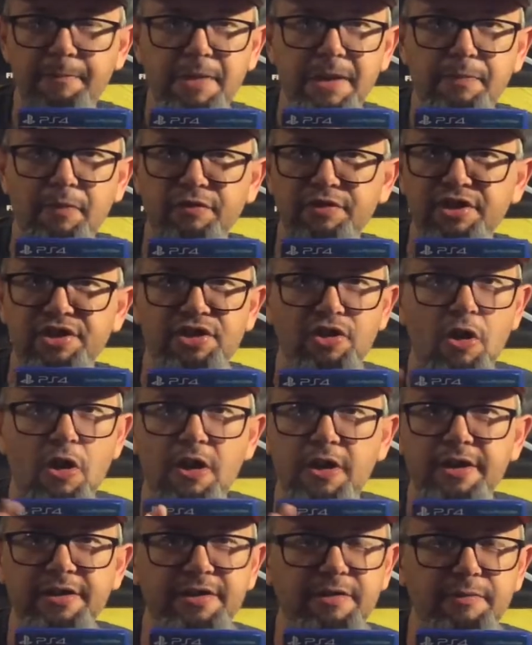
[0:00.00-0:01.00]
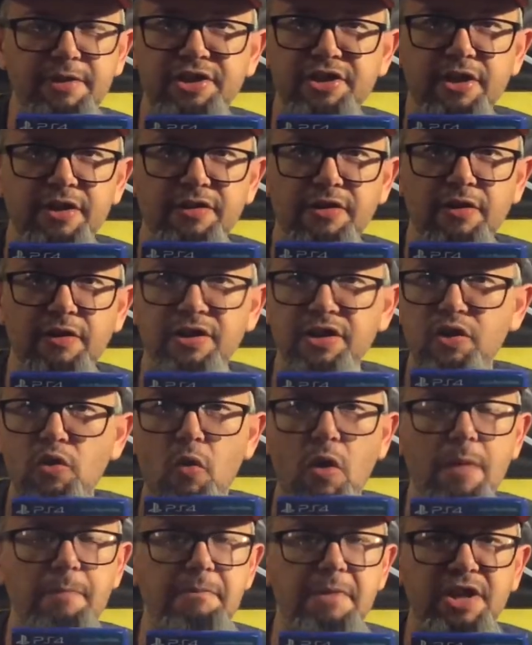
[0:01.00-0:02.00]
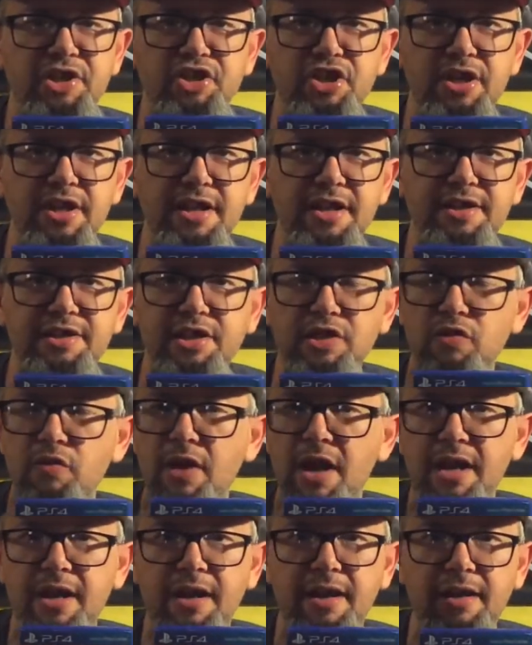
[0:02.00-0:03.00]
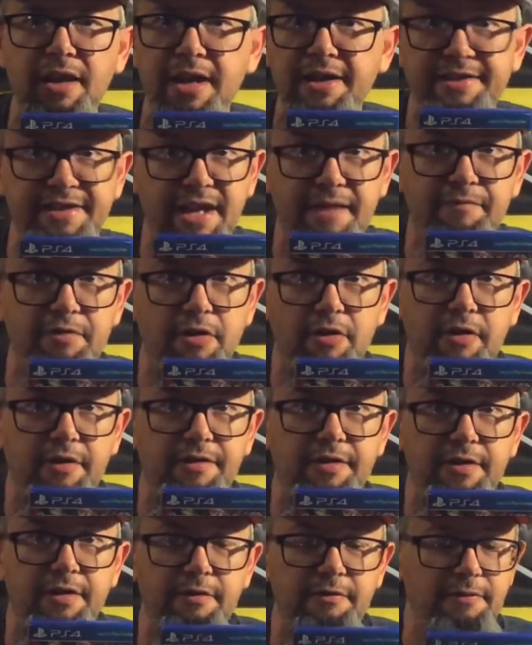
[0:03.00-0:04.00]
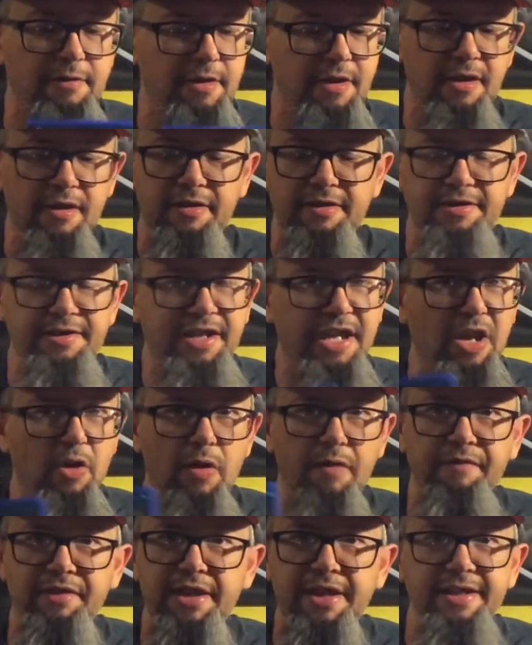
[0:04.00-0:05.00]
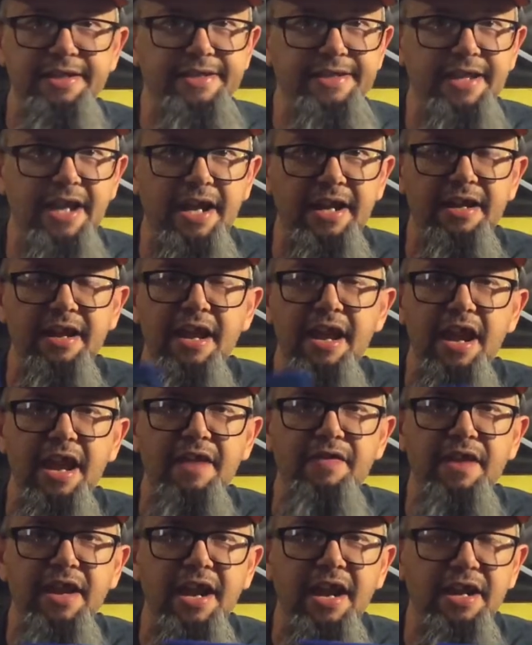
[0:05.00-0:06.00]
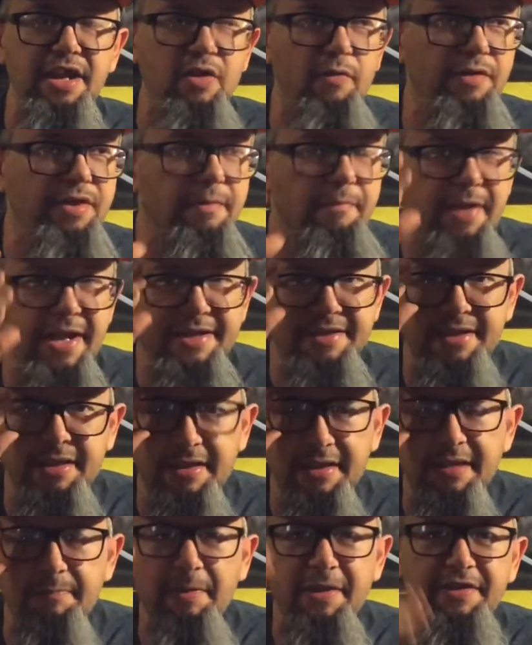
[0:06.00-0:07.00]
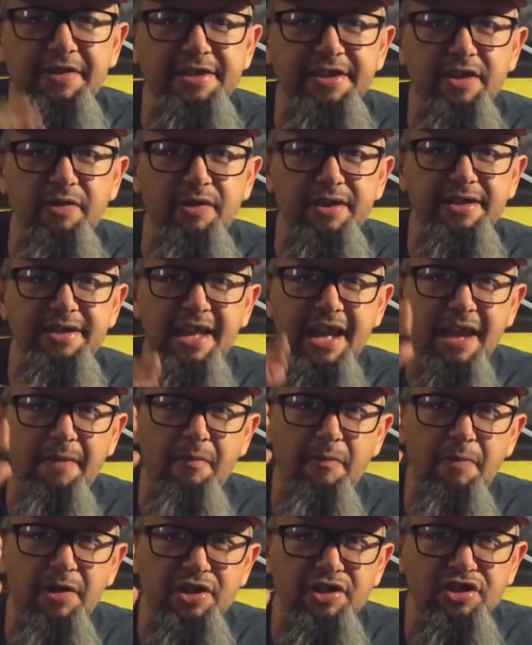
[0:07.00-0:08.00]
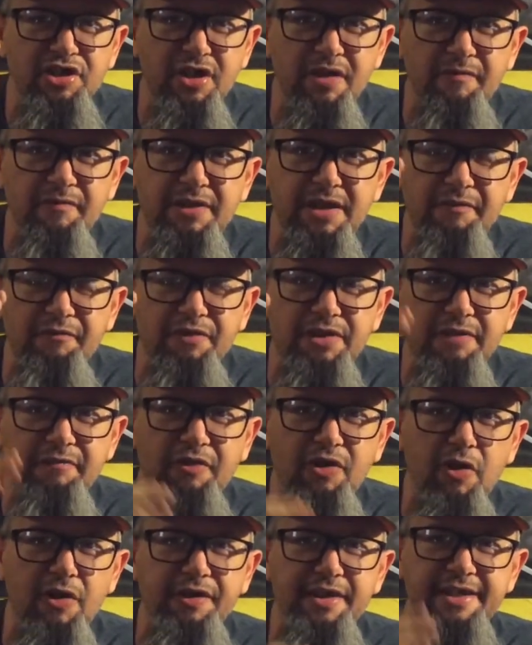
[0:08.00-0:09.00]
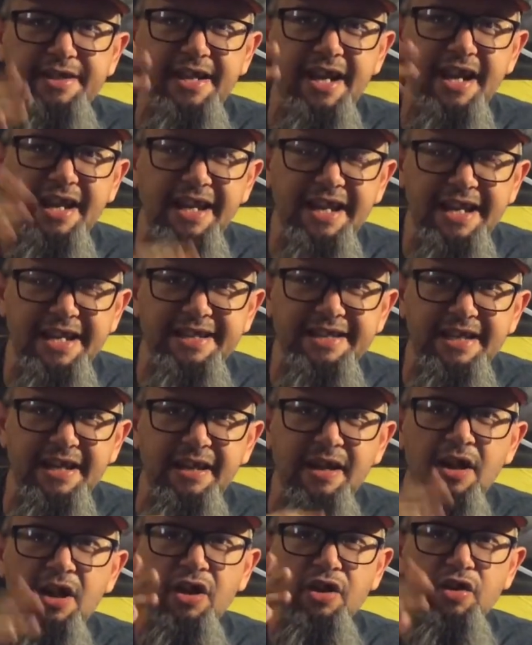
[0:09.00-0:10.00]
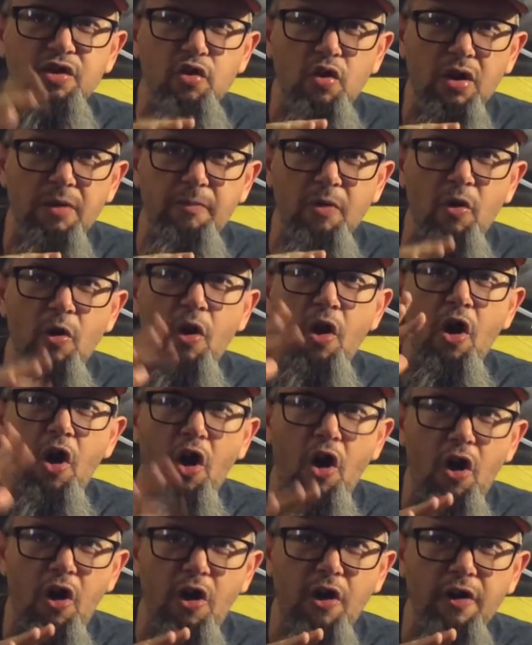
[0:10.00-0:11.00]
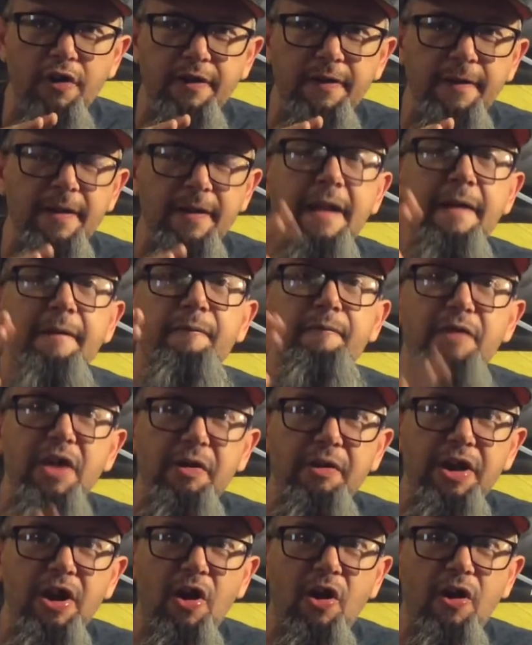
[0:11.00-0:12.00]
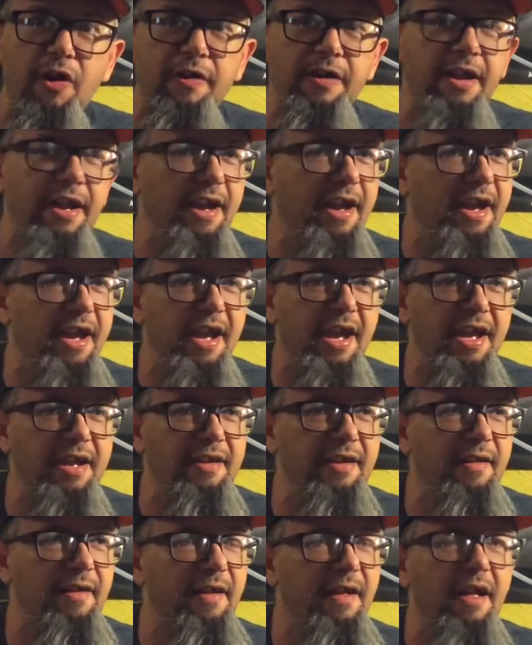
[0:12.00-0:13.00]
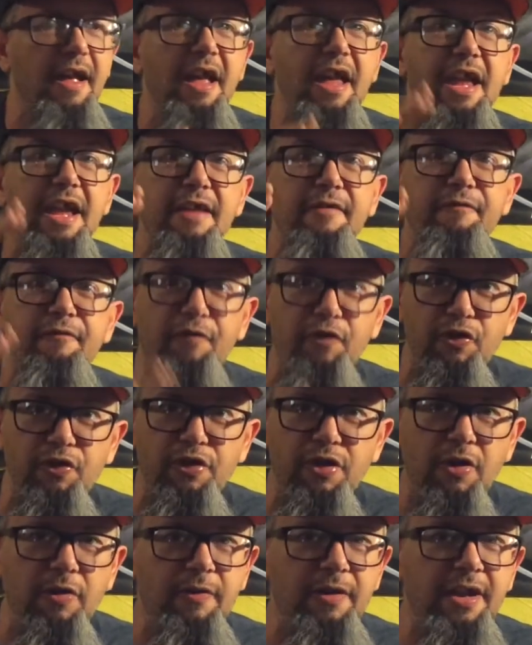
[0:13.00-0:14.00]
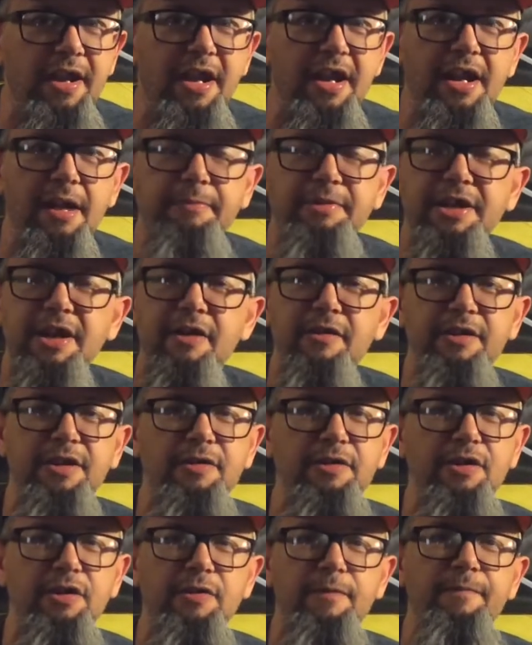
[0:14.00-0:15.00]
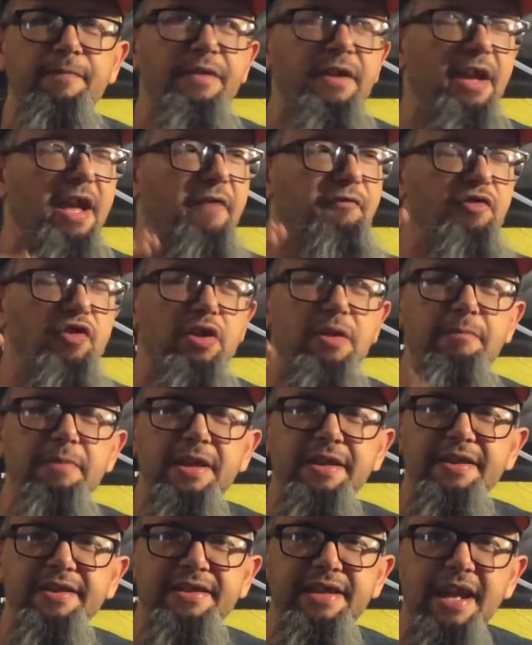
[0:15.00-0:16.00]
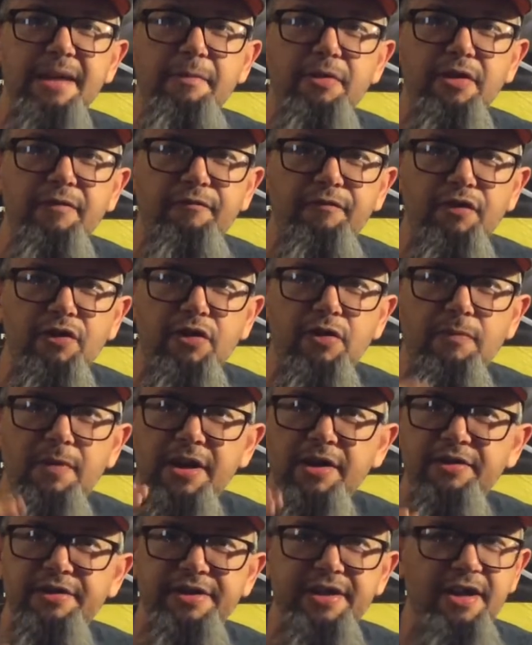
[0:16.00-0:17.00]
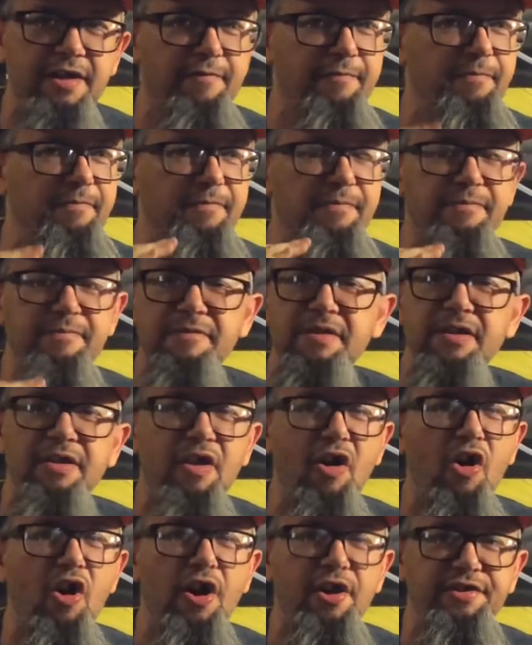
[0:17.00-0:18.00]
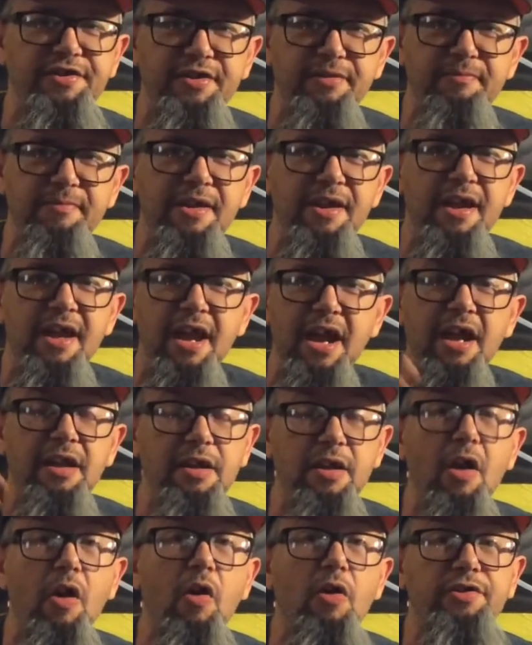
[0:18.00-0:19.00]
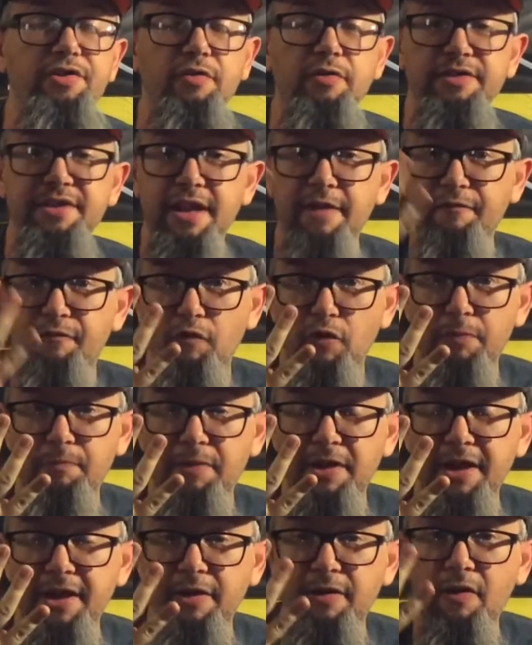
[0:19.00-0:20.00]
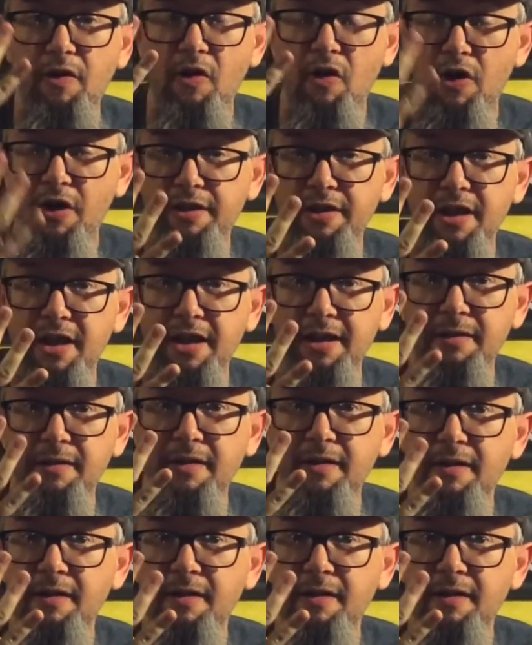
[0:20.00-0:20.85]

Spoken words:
people just talking to each other, and you go on missions, and you gotta like save the Earth, dude. Just kill everything in sight. And they got, you know what the best about this series? They have a bunch of different difficulties. They got easy, normal, hard, very hard, and Inferno. And I'm telling you, dude, if you can beat this game on Inferno by yourself, awesome. And also, it's got 4-player online,